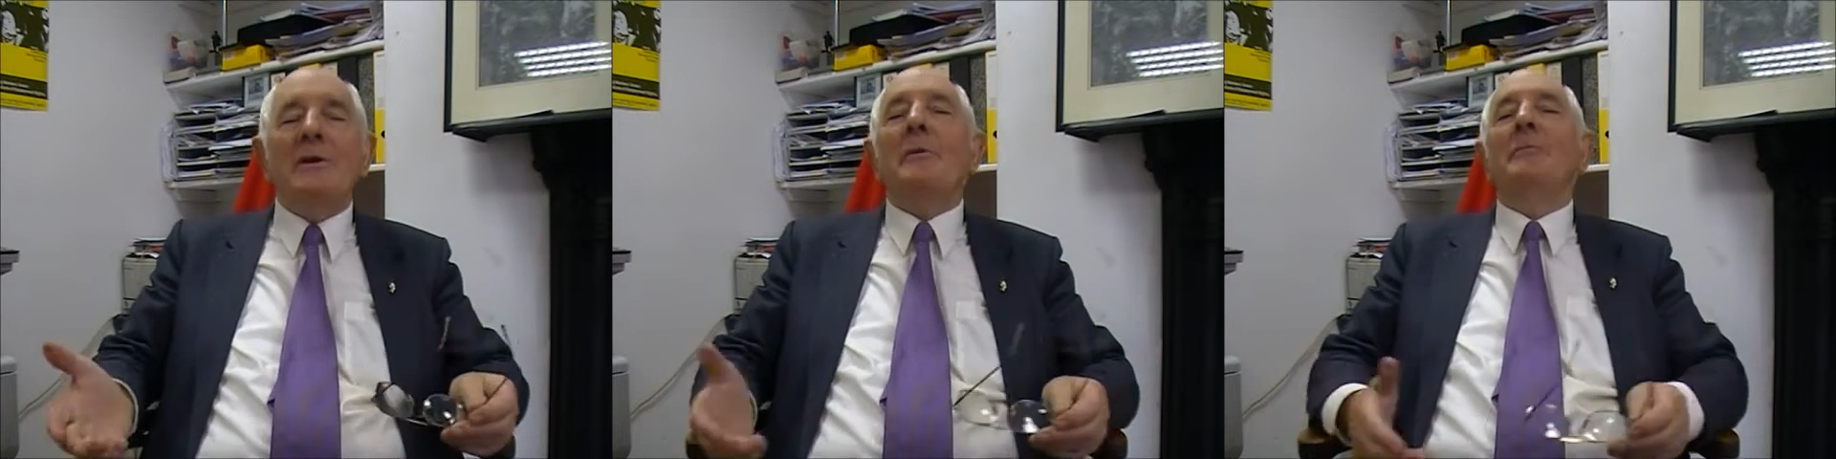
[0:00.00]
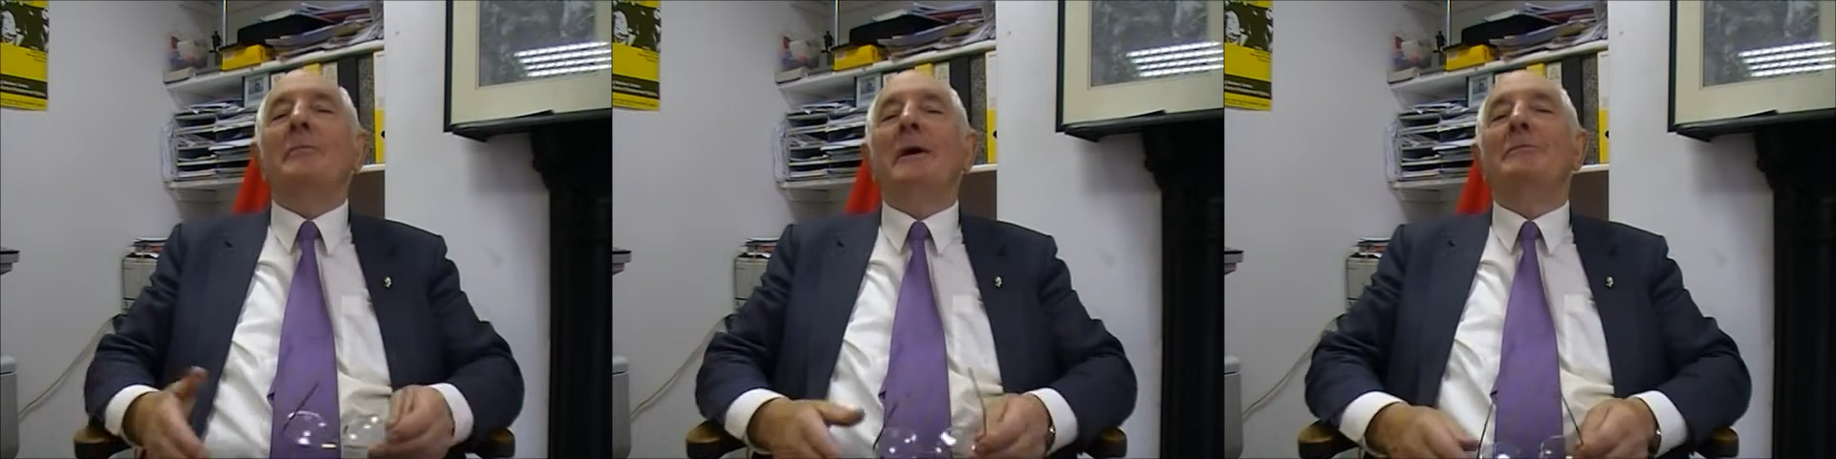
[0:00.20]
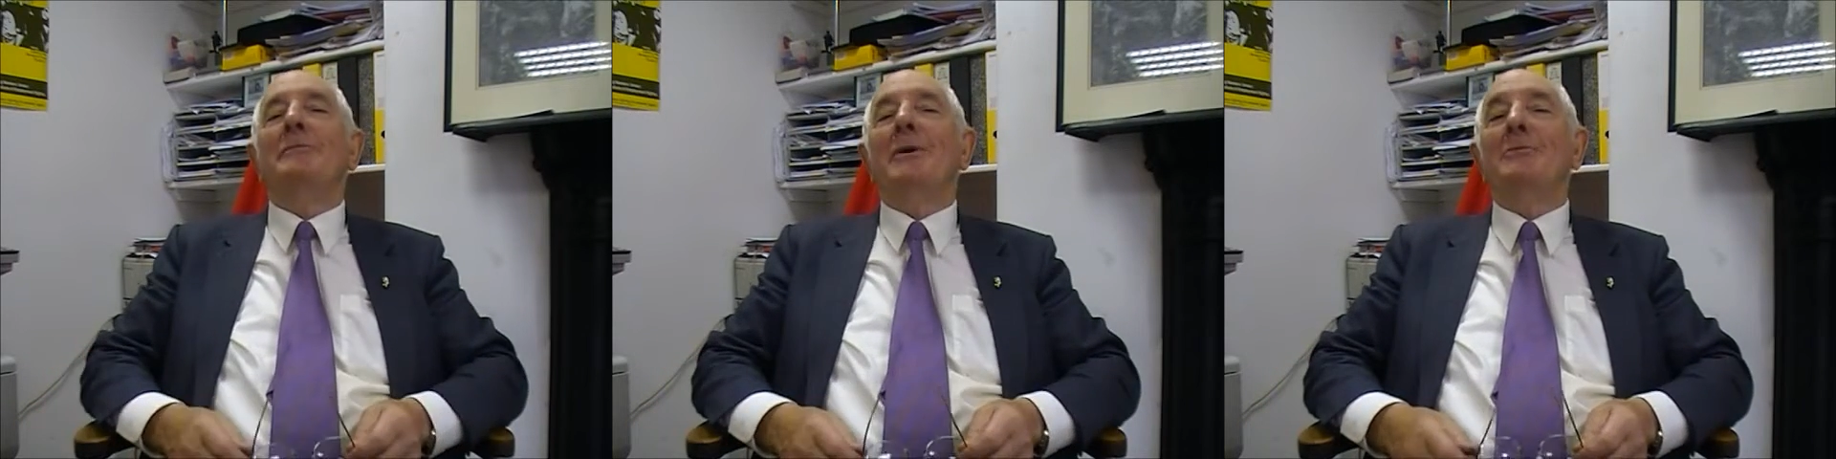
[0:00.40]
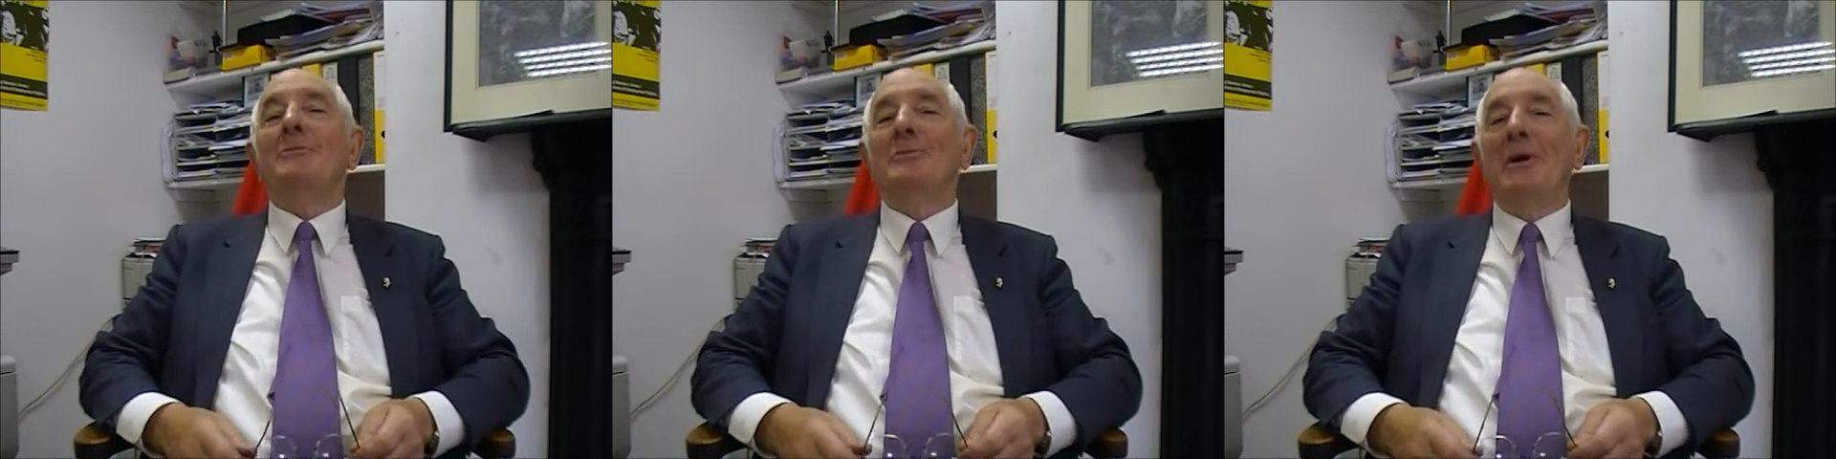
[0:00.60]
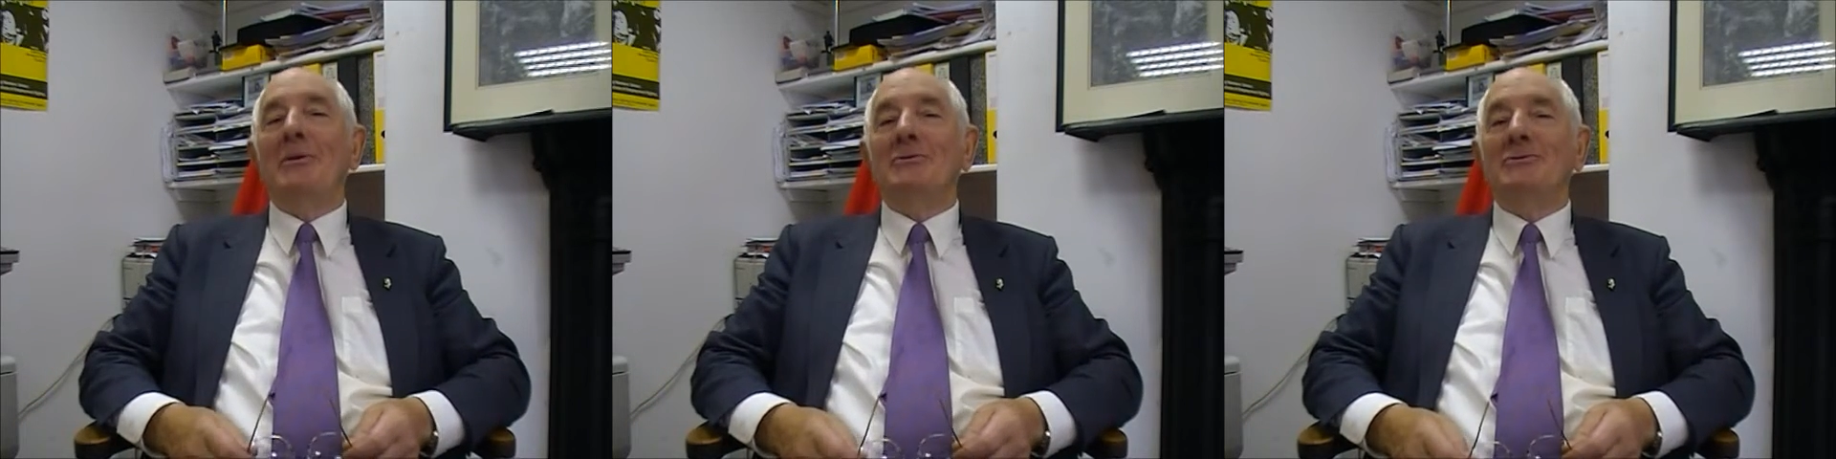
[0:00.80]
up in
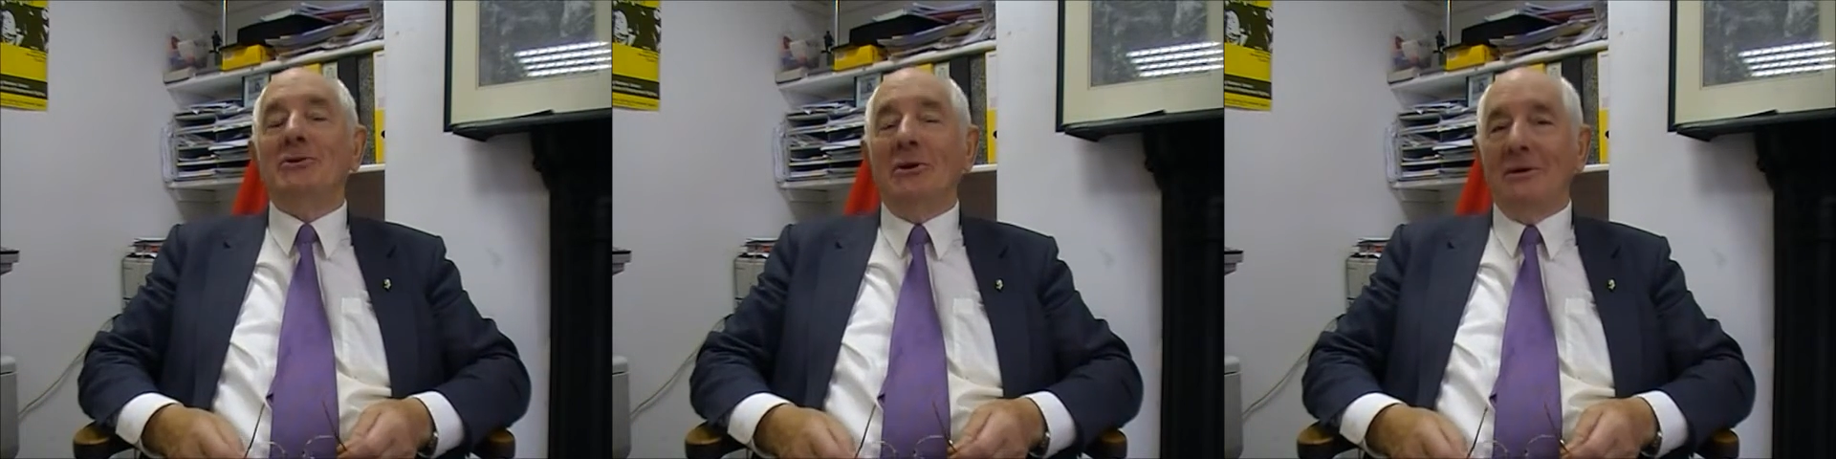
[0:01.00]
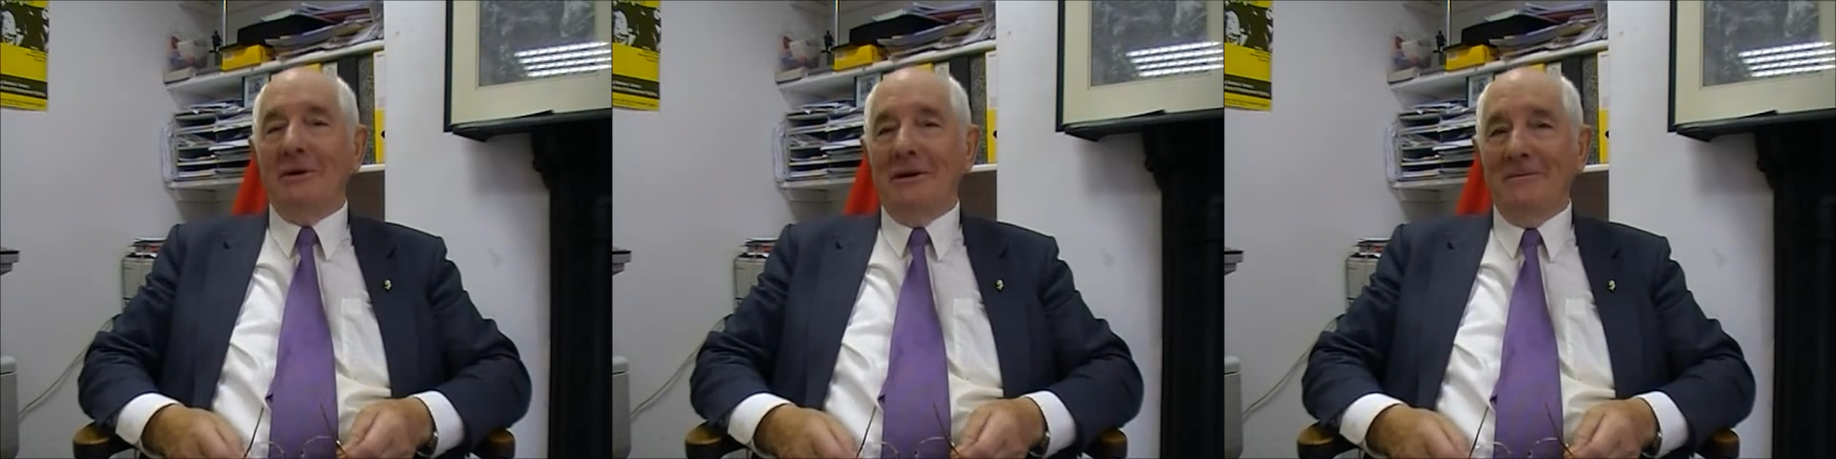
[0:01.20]
Mountjoy.